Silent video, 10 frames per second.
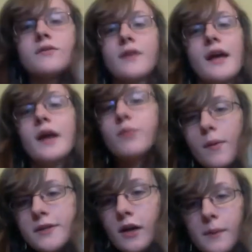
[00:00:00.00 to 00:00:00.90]
that. And I'll
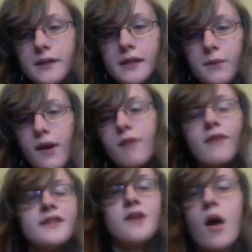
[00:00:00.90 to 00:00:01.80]
probably talk about it anyway. I'll
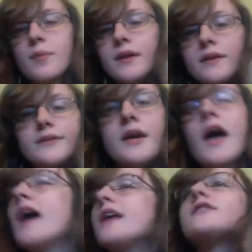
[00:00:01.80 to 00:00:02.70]
find topics
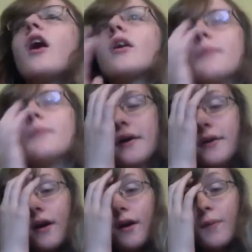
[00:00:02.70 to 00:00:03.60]
to talk about.
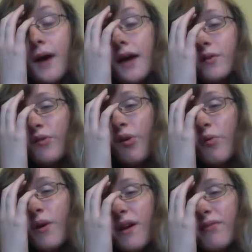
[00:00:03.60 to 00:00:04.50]
Um, I don't
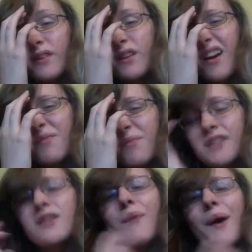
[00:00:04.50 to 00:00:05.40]
know if I'll talk
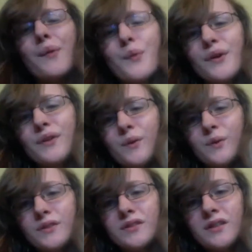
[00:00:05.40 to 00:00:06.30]
much about world
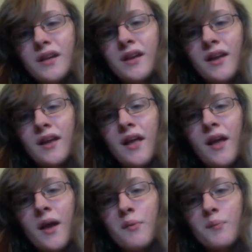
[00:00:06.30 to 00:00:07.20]
news
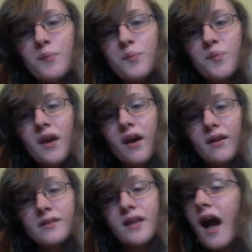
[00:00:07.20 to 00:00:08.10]

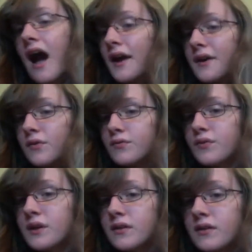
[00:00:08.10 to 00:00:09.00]
because I don't
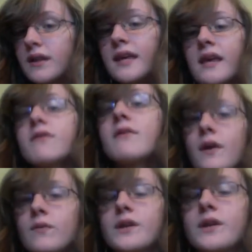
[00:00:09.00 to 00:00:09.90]
feel like even if I
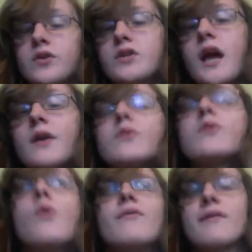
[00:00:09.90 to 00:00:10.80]
research, I don't
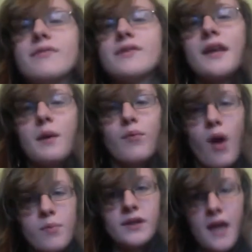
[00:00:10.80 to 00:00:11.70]
know if I feel like I'm
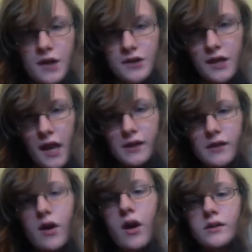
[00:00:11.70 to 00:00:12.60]
properly
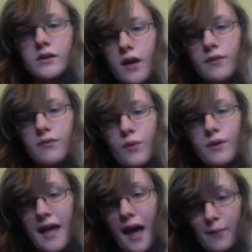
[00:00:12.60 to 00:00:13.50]
educated on a lot of
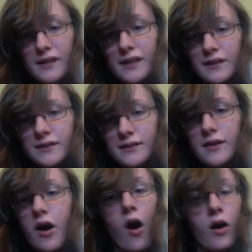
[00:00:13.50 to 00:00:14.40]
what's happening
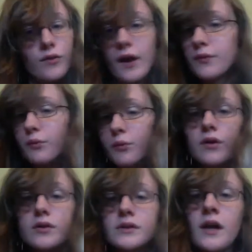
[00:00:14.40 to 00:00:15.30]
all around the
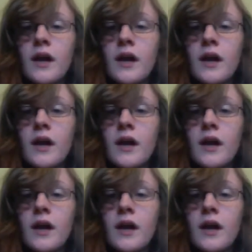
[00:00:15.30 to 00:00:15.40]
world.